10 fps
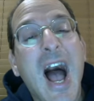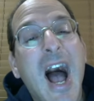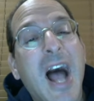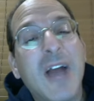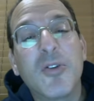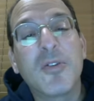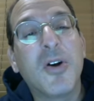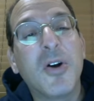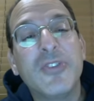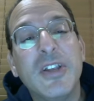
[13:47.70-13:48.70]
I don't
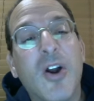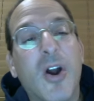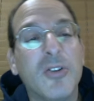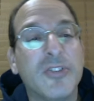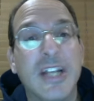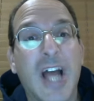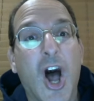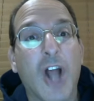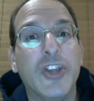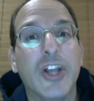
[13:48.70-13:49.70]
recall seeing Arnold in
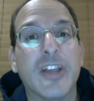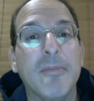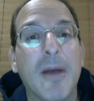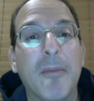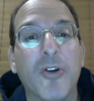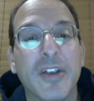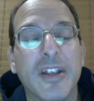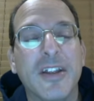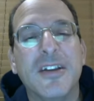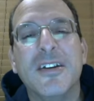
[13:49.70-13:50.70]
eidetic
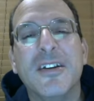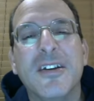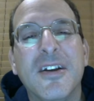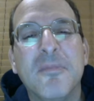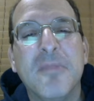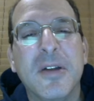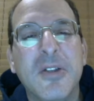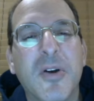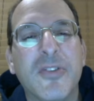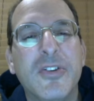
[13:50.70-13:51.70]
memory, but he
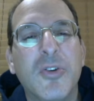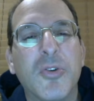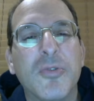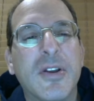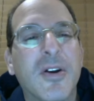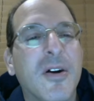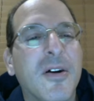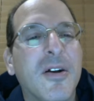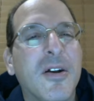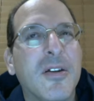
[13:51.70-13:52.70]
was in total recall.
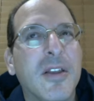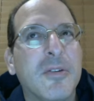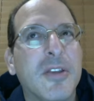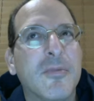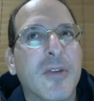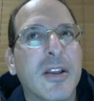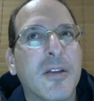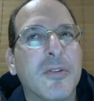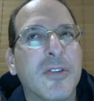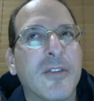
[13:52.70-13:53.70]
That was him, right? That
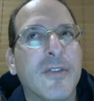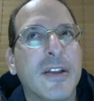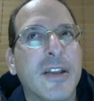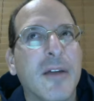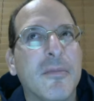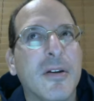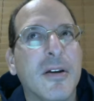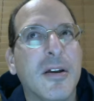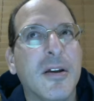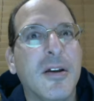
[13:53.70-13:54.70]
wasn't like Van Damme.
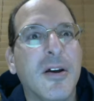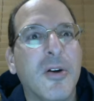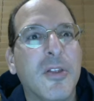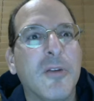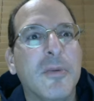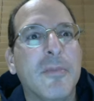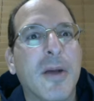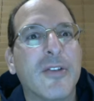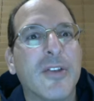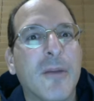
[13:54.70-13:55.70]
Oh, that would be
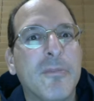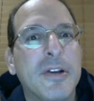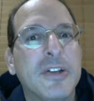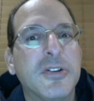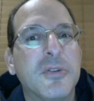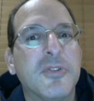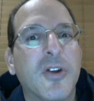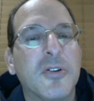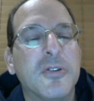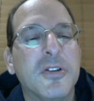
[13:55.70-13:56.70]
embarrassing. I'm pretty sure it was
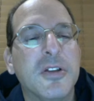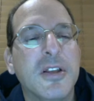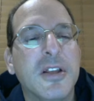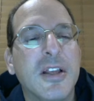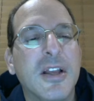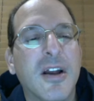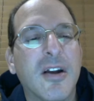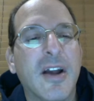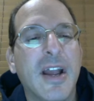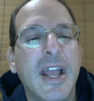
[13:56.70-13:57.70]
Arnold. All
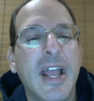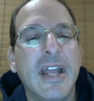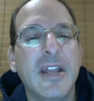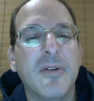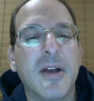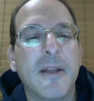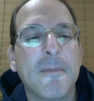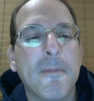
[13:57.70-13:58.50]
right, anyway.